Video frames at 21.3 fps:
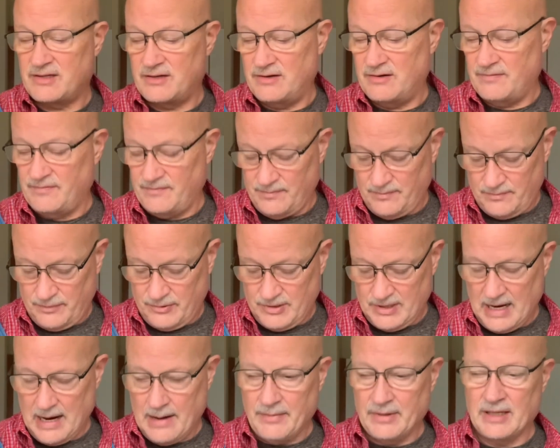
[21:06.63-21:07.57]
are
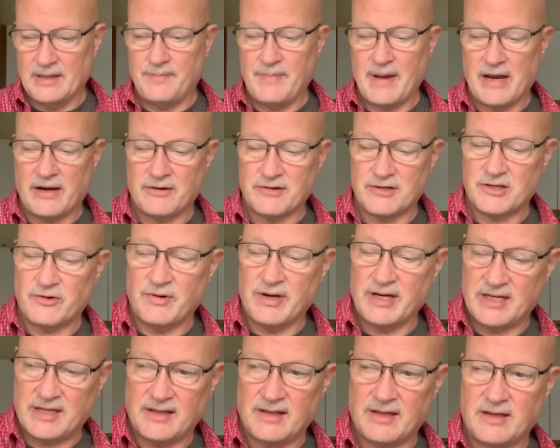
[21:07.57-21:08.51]
predominantly Baker's
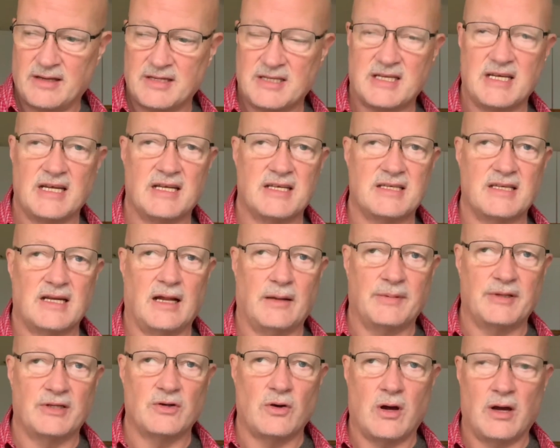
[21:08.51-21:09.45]
Creek seeds that I'll
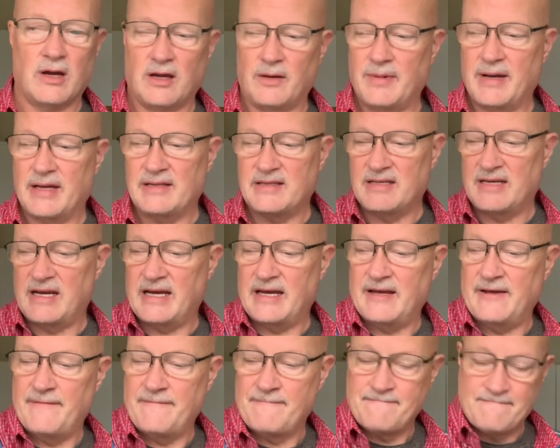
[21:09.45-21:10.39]
be talking about
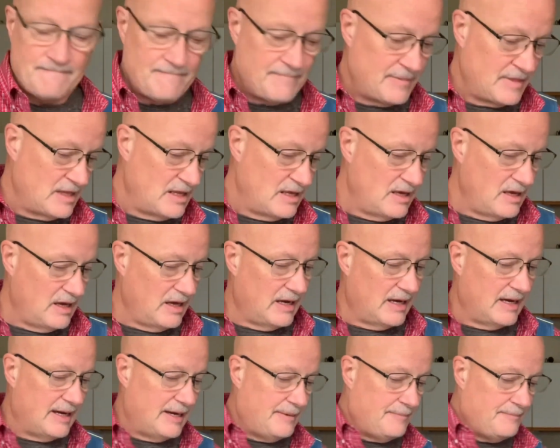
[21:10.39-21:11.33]
today.
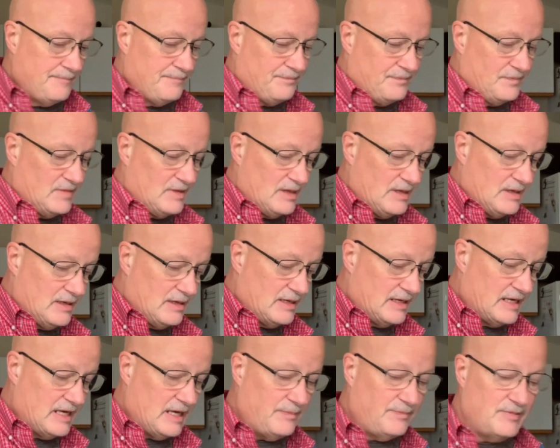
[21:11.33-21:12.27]
Um, I'm gonna
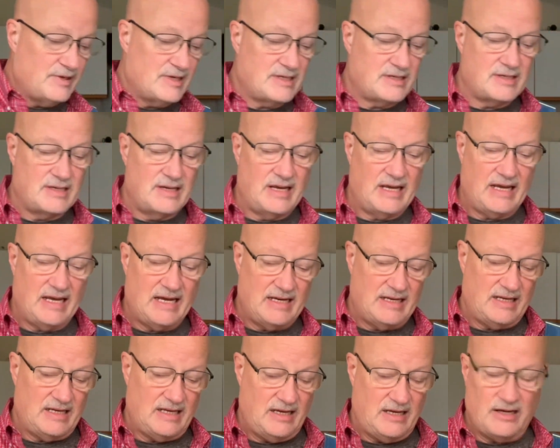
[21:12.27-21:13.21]
keep this
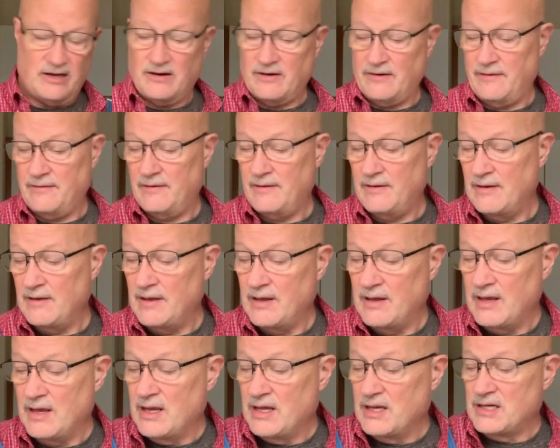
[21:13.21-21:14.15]
handy here.
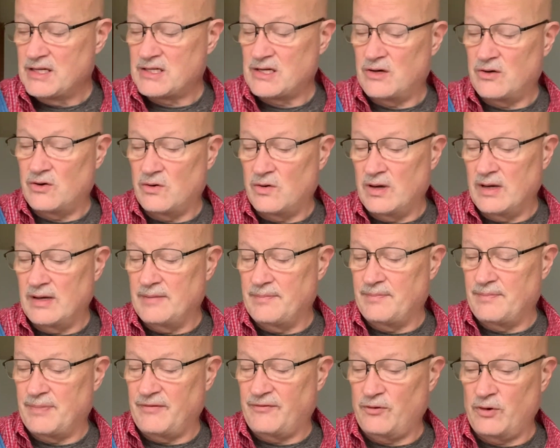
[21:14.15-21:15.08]
So
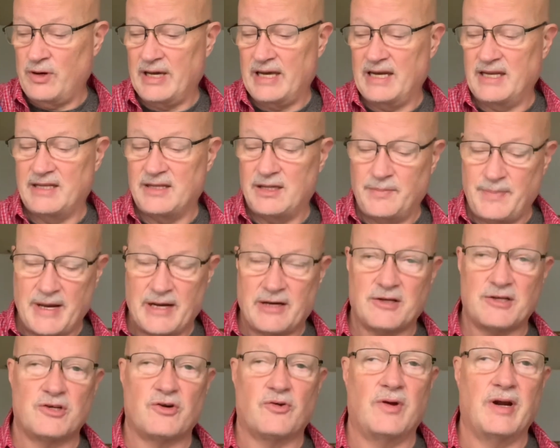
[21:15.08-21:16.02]
before I get into the
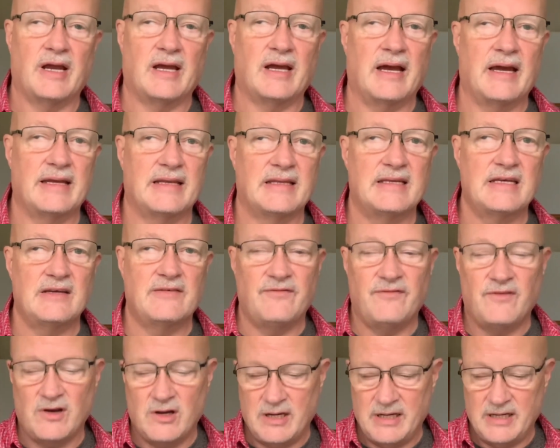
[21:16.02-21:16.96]
Baker's Creek, I did
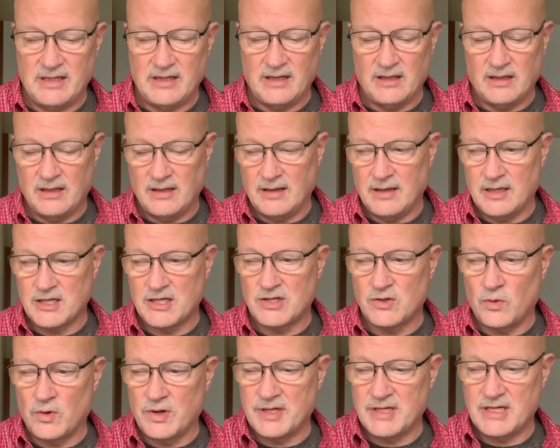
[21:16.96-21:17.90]
find a, a,
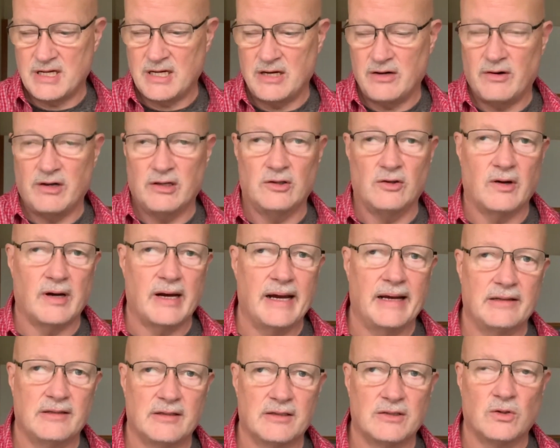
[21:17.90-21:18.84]
source here on Long
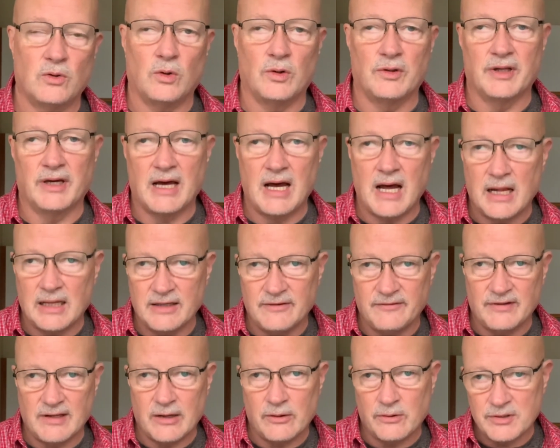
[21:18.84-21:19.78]
Island called the
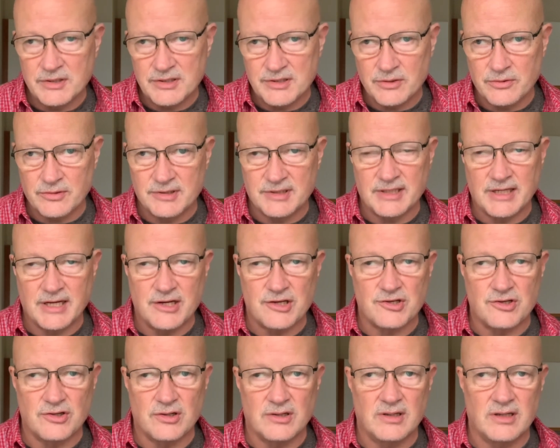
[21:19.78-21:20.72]
Cauliflower
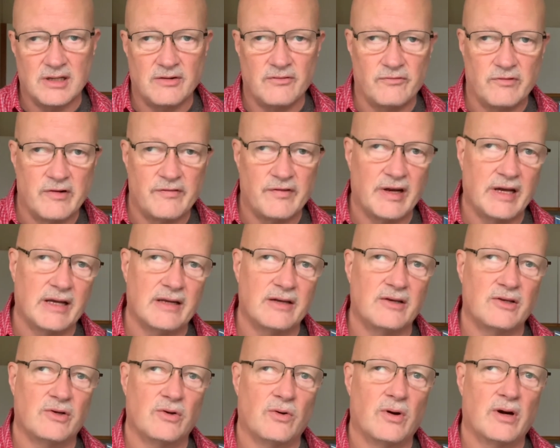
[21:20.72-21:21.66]
Association in Riverhead,
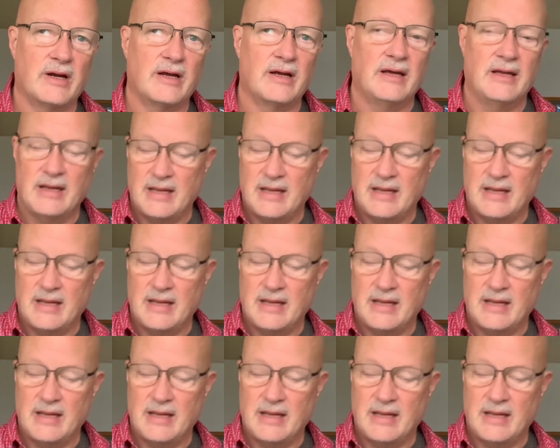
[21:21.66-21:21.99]
New York,